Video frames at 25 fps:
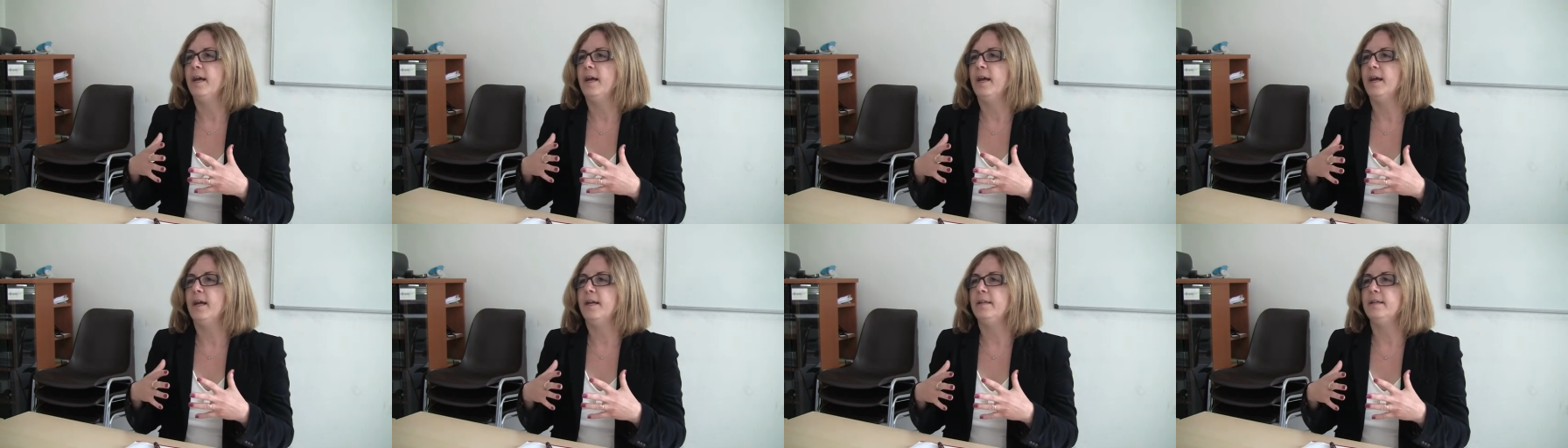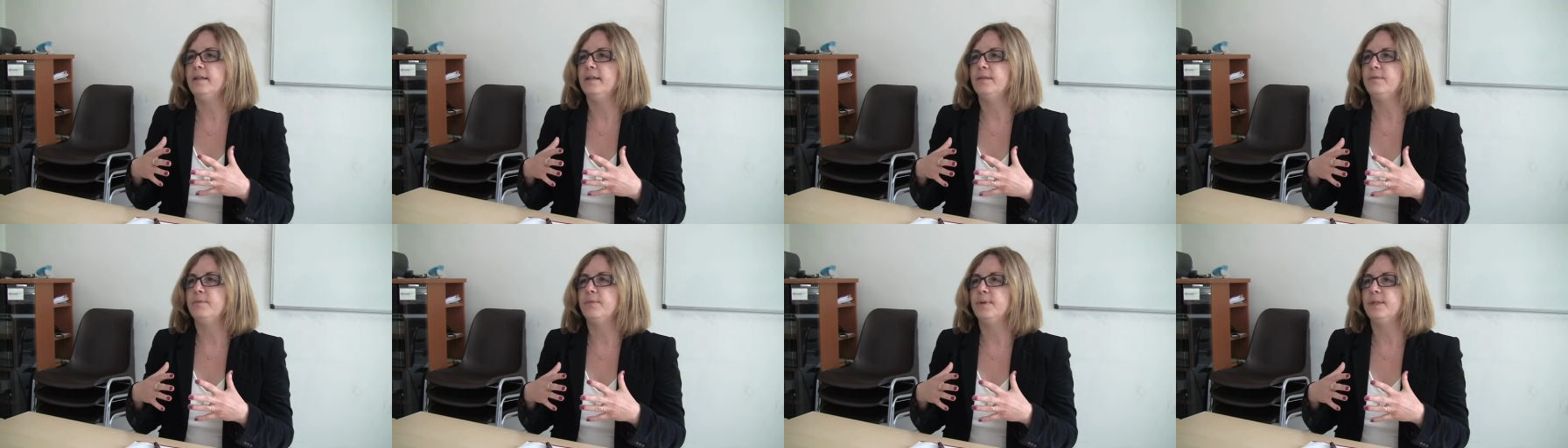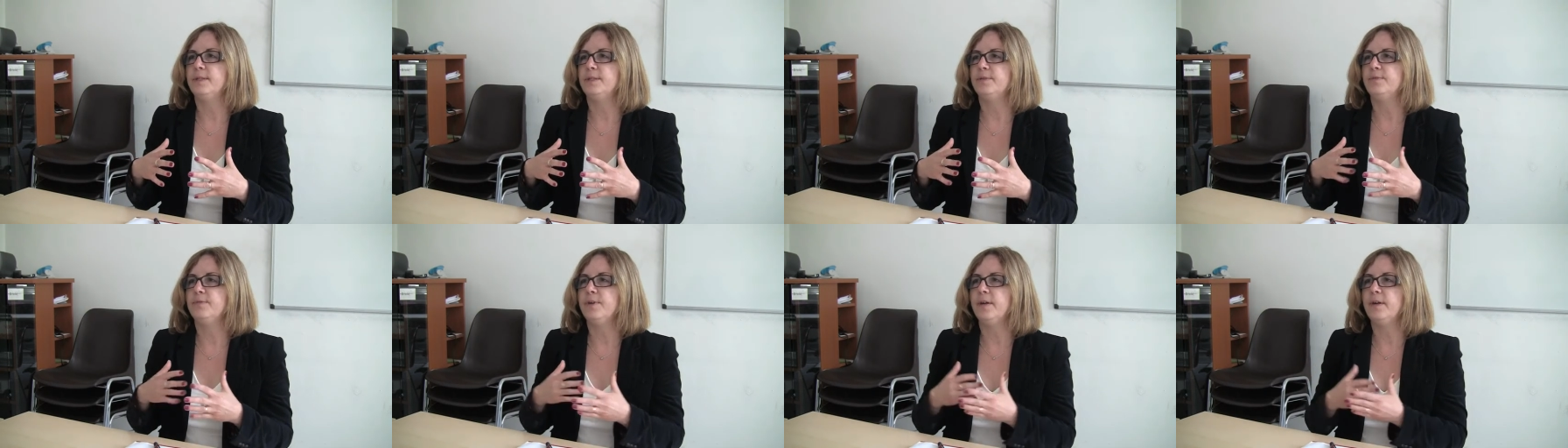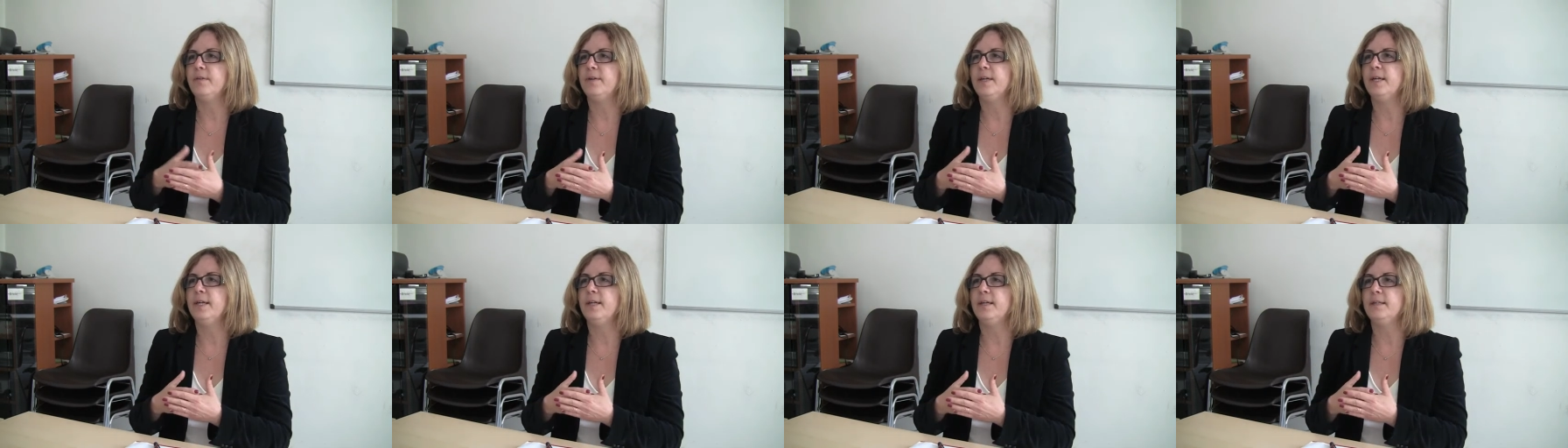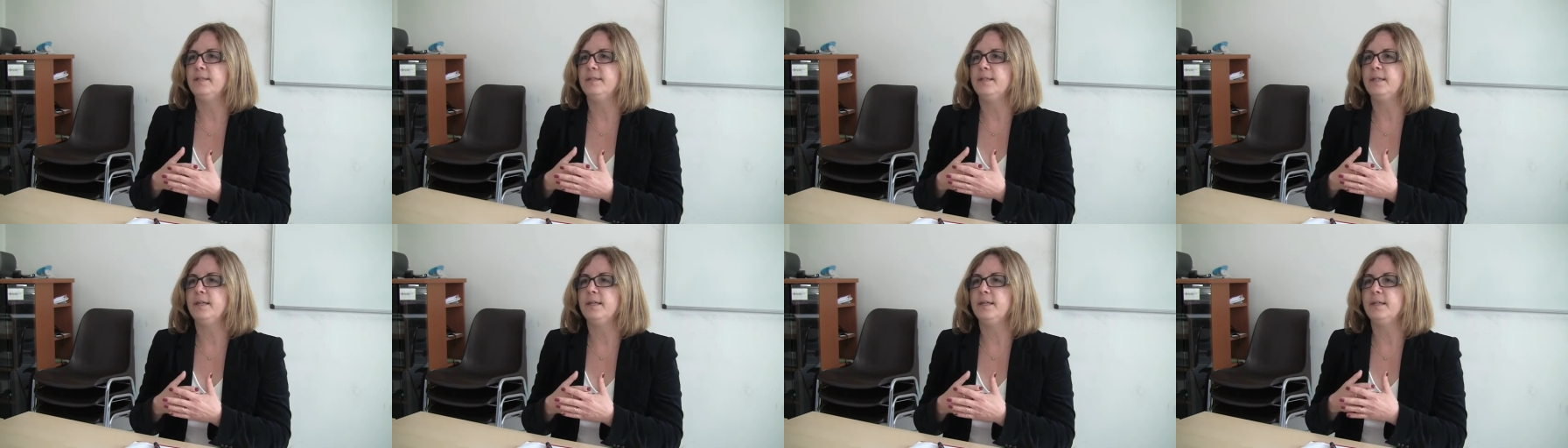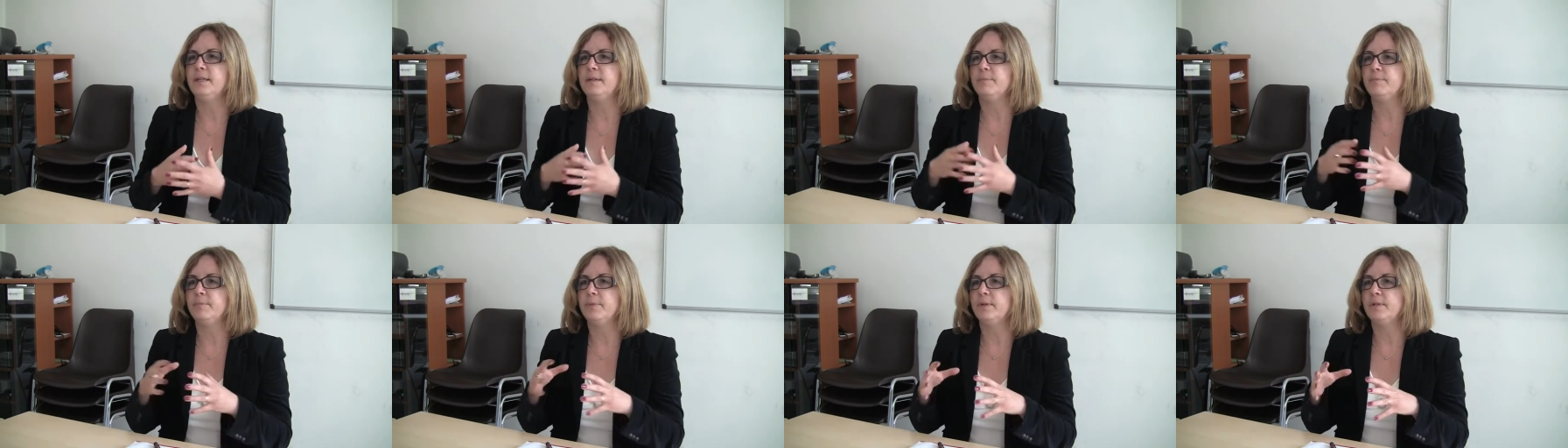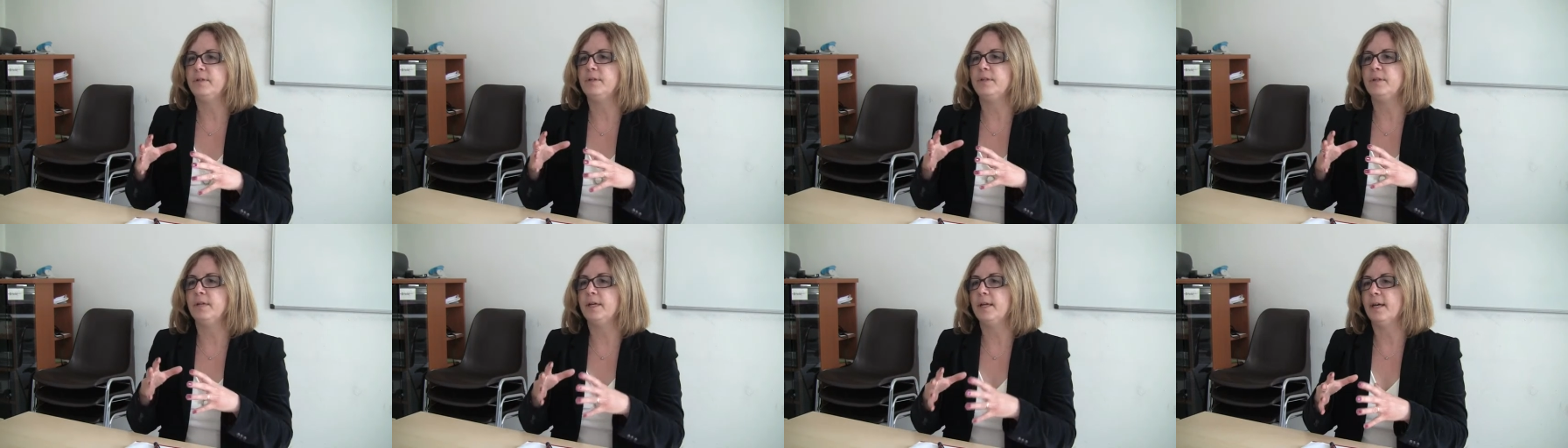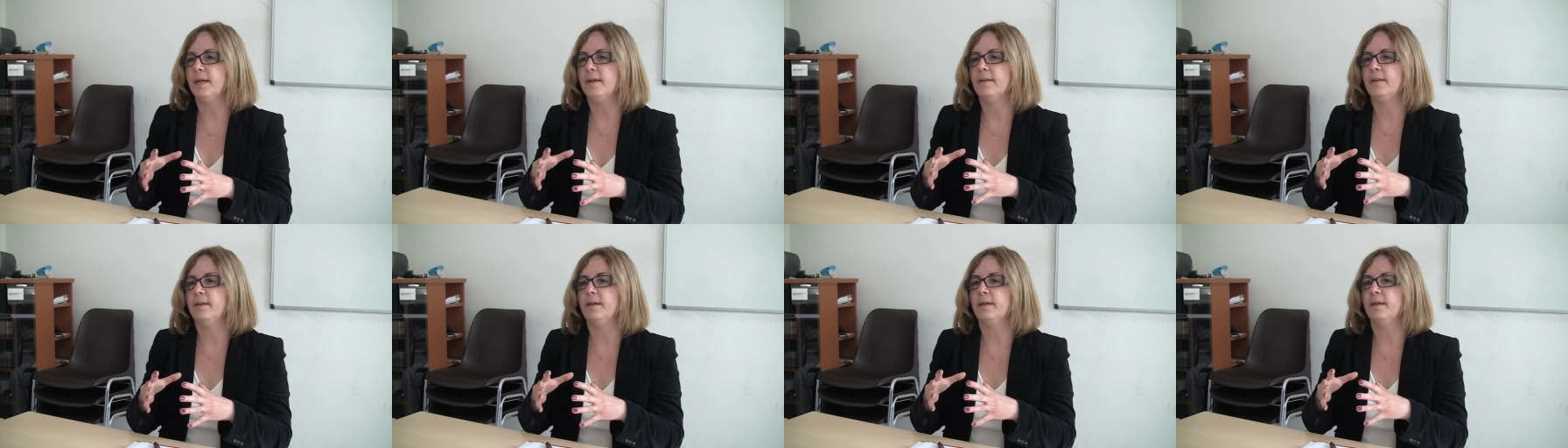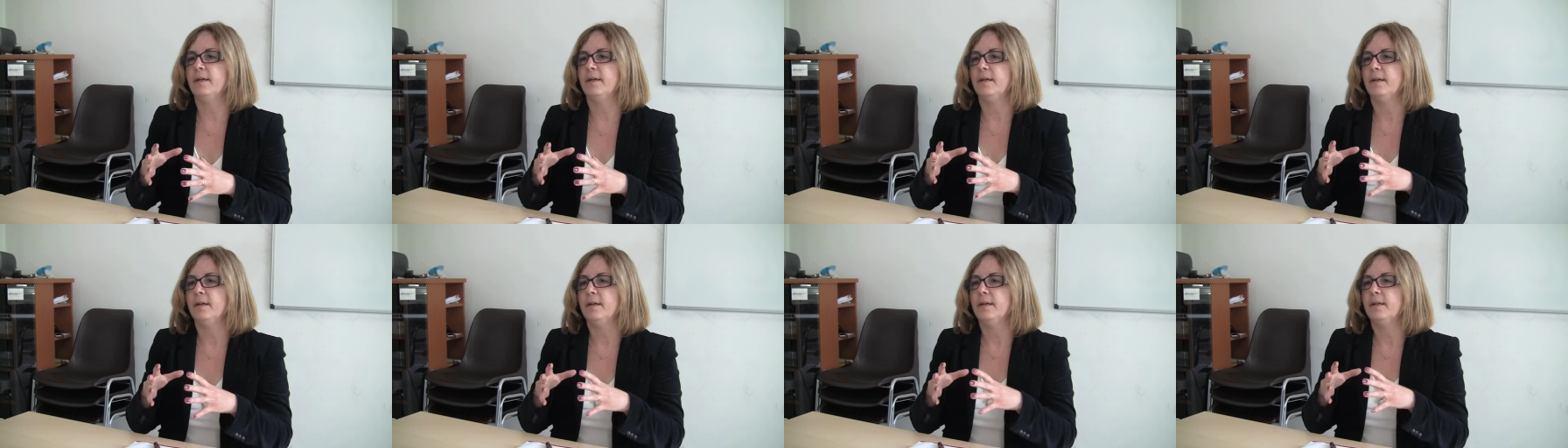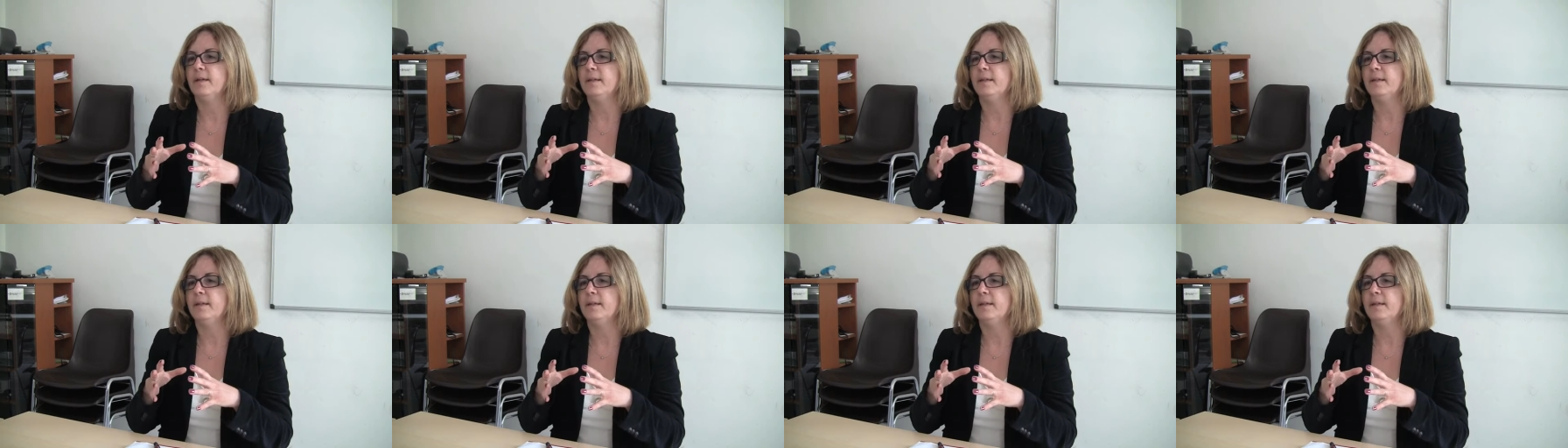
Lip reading: And it was very easy to put together